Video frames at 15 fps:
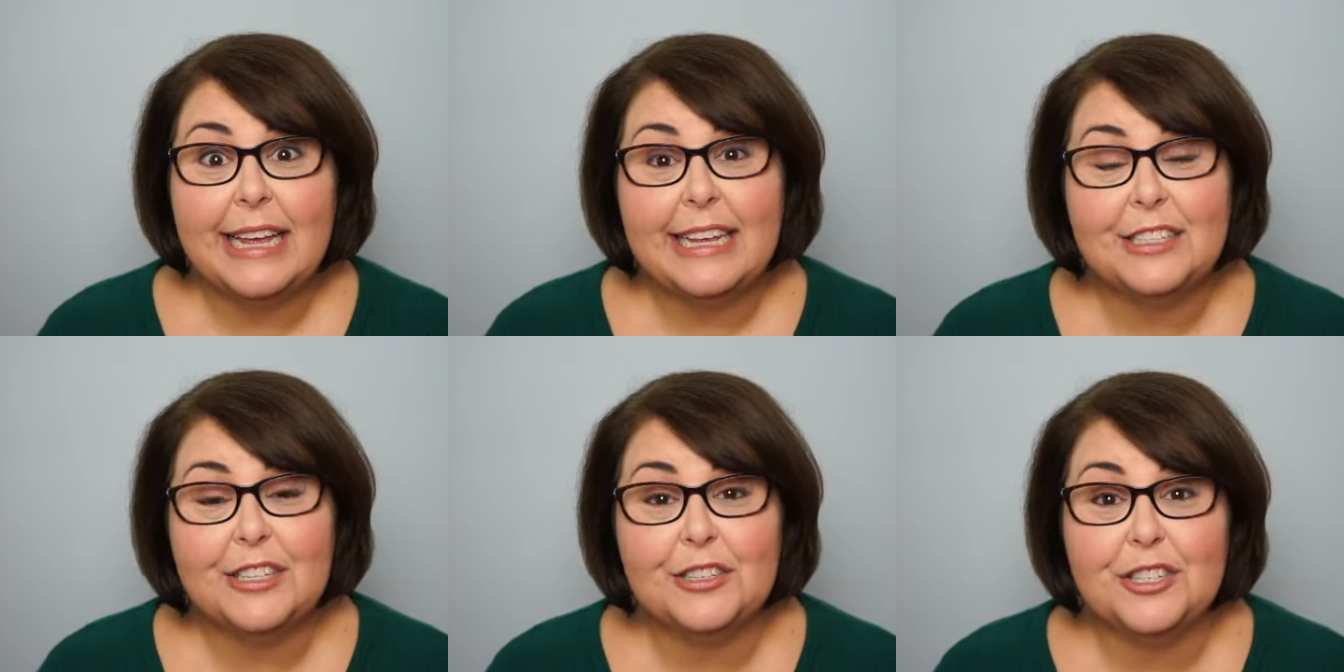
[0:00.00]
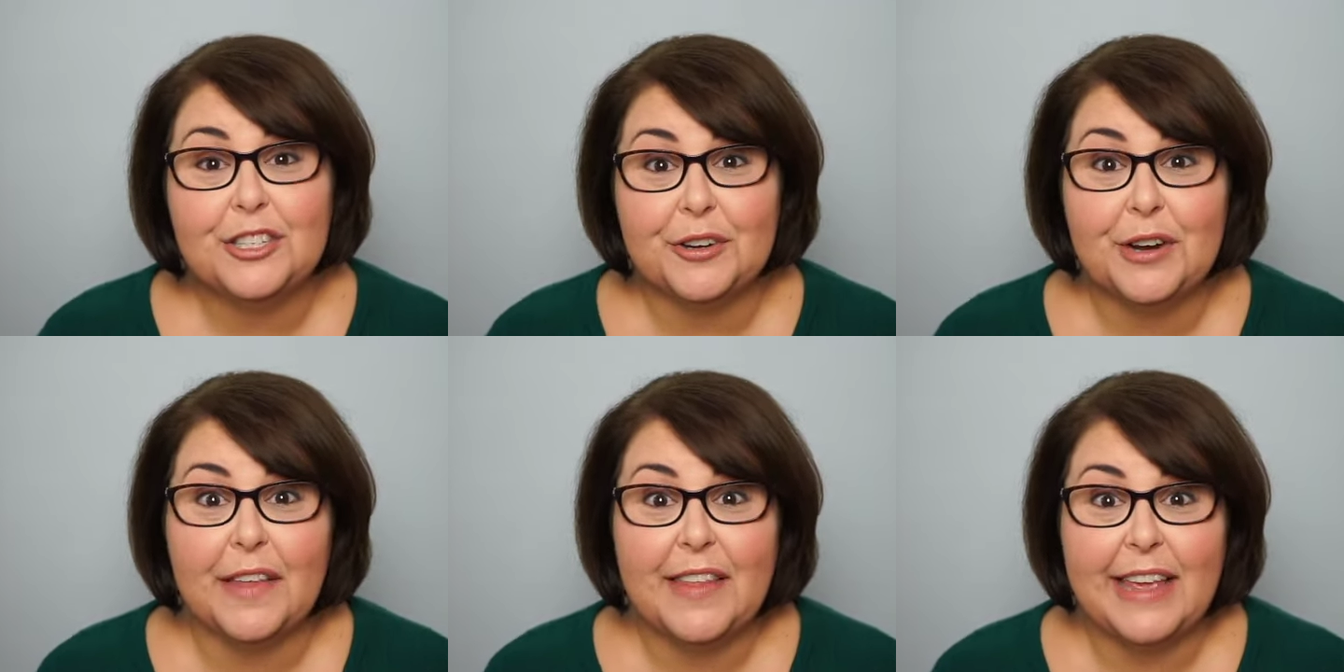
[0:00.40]
is
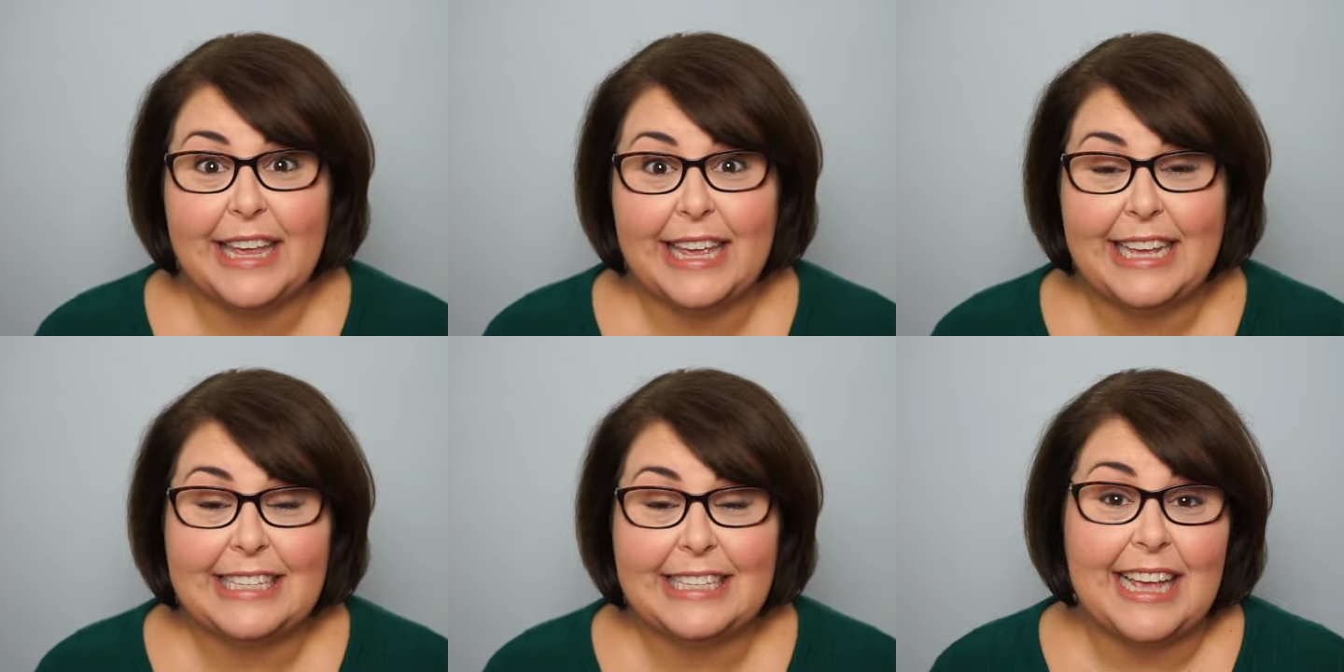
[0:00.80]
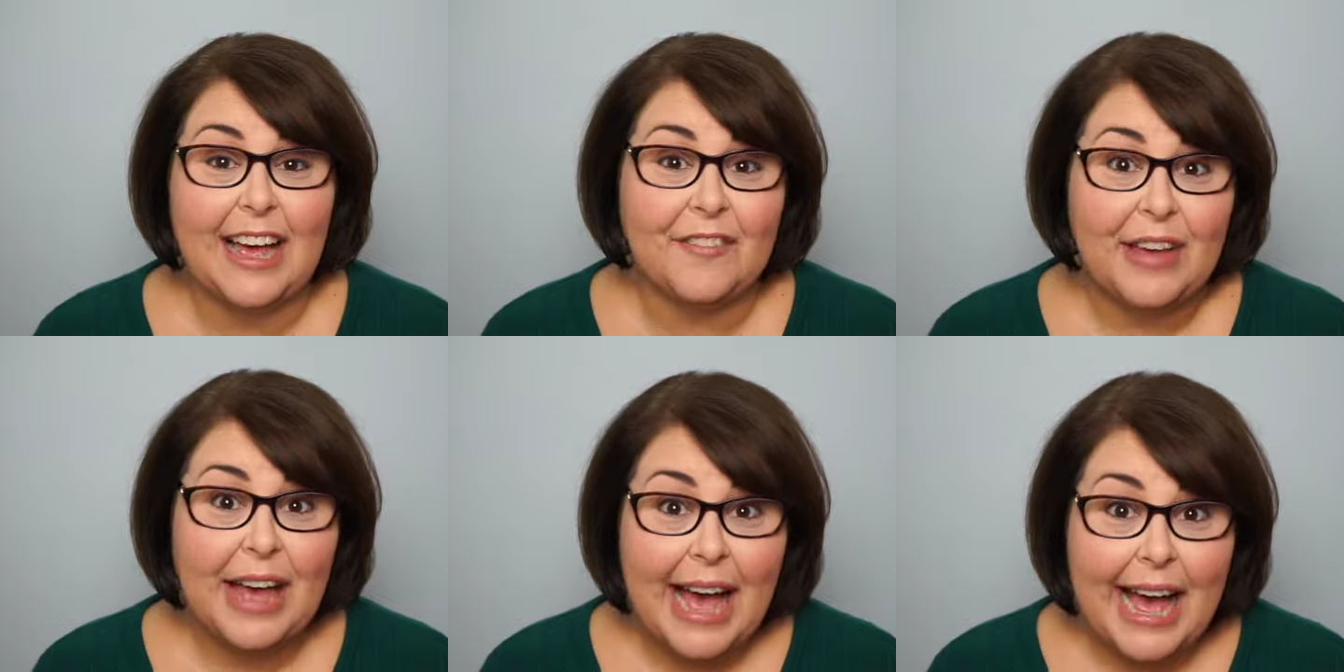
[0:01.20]
ensuring that kids
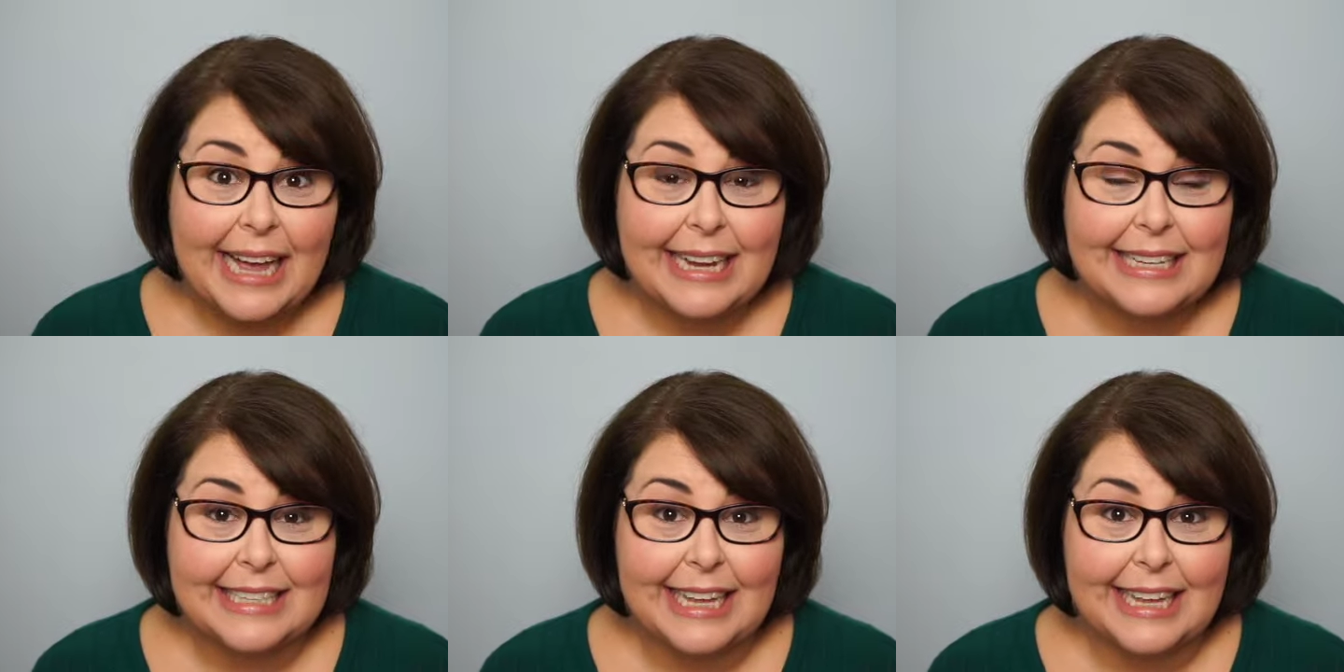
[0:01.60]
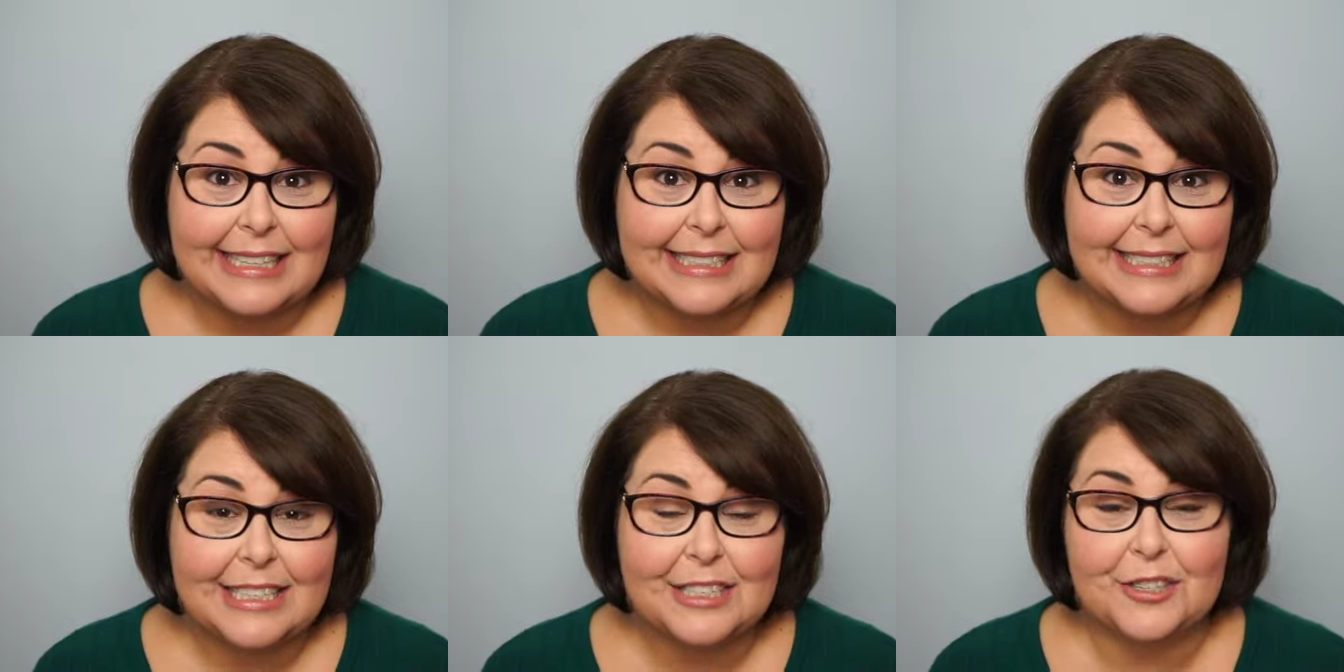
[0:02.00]
have access